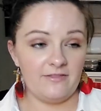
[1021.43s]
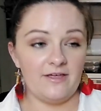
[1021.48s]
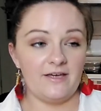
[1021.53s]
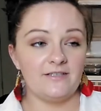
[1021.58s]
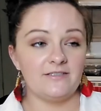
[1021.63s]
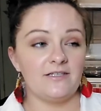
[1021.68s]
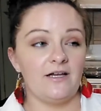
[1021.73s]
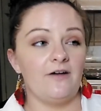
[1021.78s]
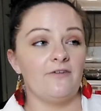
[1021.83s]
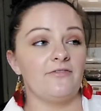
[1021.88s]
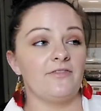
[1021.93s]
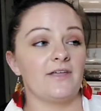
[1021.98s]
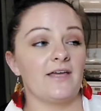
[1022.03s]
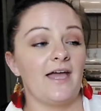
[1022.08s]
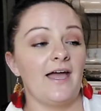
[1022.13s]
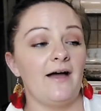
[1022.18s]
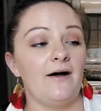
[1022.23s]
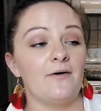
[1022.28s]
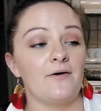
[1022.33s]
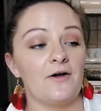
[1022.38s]
things off the
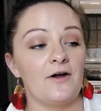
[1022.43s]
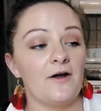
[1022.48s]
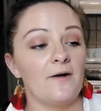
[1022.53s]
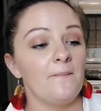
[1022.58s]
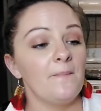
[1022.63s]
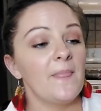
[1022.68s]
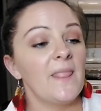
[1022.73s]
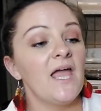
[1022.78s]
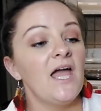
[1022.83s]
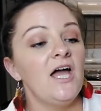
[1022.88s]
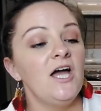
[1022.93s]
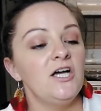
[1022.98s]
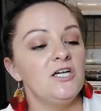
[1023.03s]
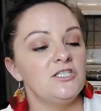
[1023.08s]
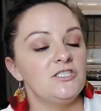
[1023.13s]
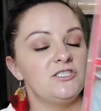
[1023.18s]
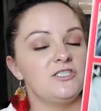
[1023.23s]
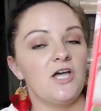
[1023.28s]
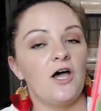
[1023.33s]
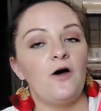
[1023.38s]
counter.
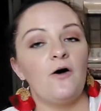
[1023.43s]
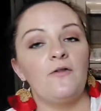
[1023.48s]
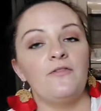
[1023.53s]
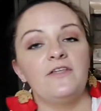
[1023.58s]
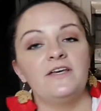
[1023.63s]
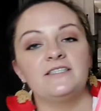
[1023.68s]
So